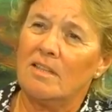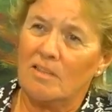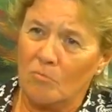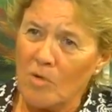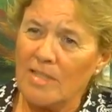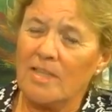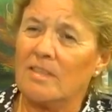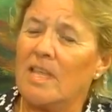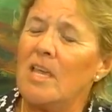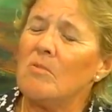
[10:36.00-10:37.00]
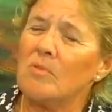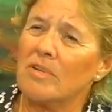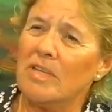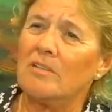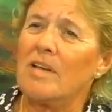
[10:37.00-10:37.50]
the way that they
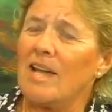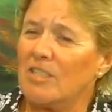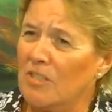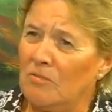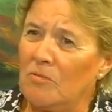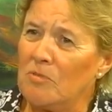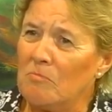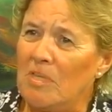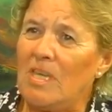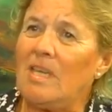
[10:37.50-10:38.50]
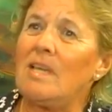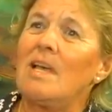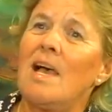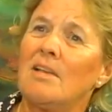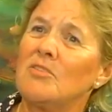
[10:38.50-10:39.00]
were interacting with me
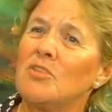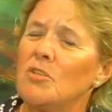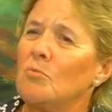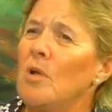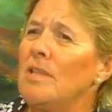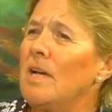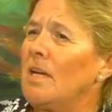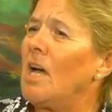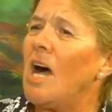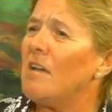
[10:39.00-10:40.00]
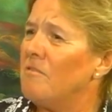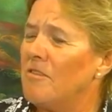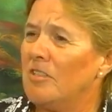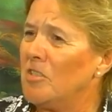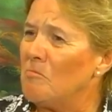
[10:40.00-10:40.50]
as to the way that God
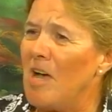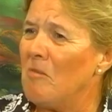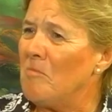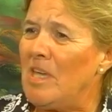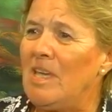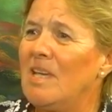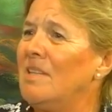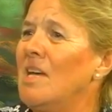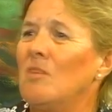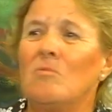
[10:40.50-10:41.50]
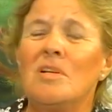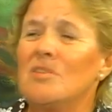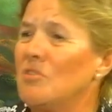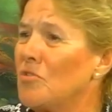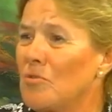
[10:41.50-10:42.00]
felt about me, and that
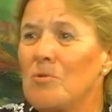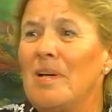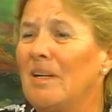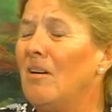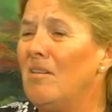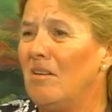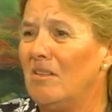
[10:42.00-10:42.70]
wasn't true at all.